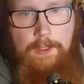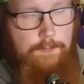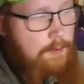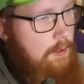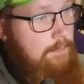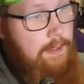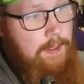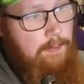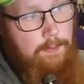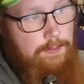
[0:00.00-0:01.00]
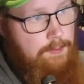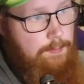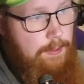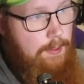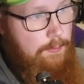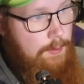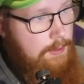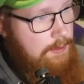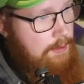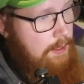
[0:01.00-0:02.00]
I'm sorry if anyone wants to play
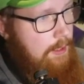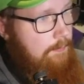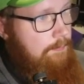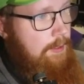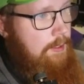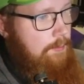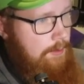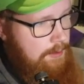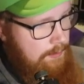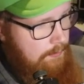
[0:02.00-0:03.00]
Luigi. I'm playing Luigi,